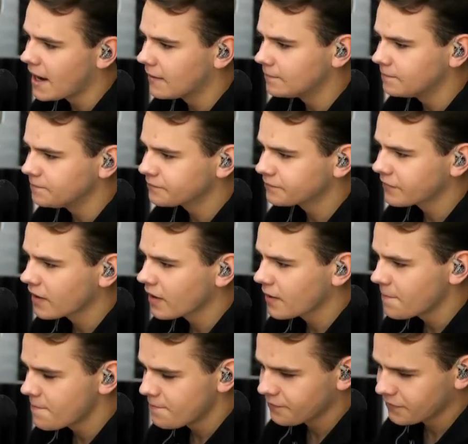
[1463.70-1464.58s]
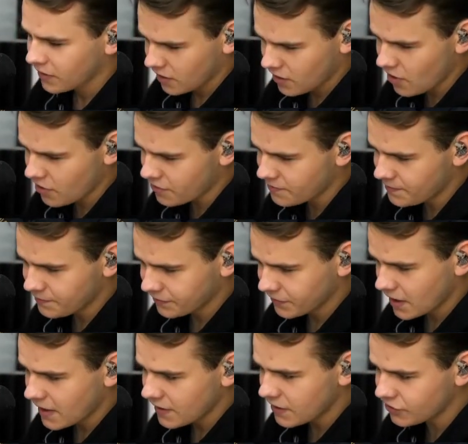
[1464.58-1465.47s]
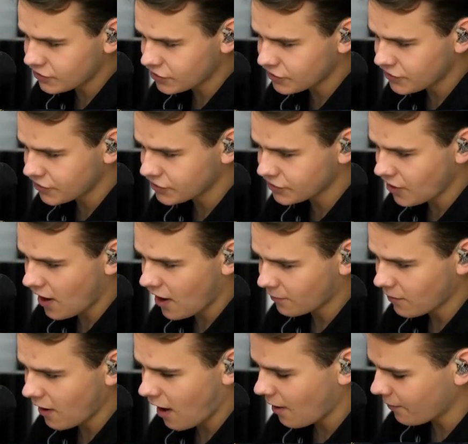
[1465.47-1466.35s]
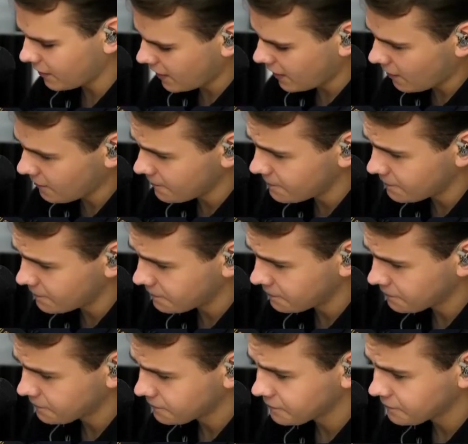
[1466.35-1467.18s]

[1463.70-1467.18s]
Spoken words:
Yeah. Good. This is the song probably now.